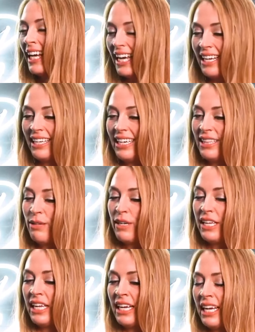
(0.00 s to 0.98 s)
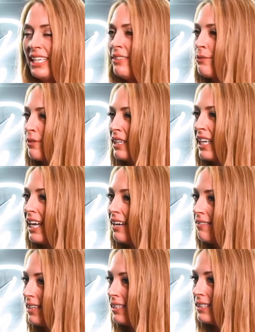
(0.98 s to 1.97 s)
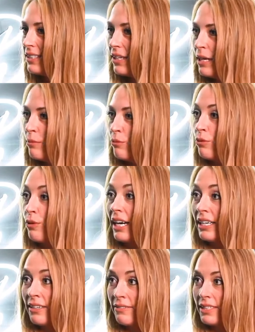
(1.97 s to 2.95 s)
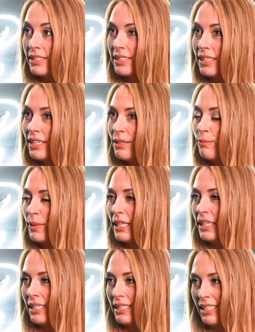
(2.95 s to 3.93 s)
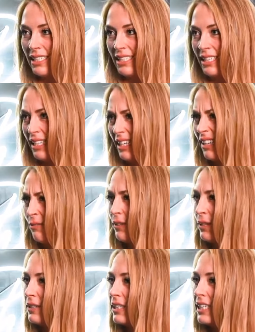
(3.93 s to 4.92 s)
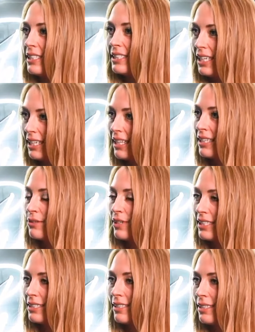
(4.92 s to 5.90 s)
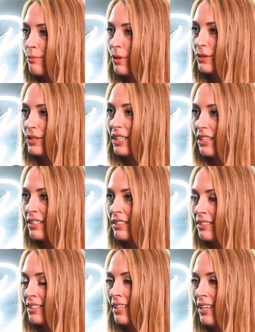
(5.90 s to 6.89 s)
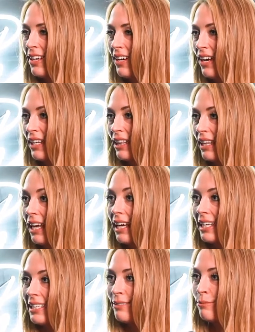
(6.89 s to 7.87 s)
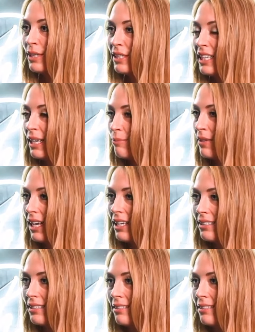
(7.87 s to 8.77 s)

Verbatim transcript: And at the beginning, I didn't really have Instagram right off the start, but a few years in, that's when I started posting on online and building up that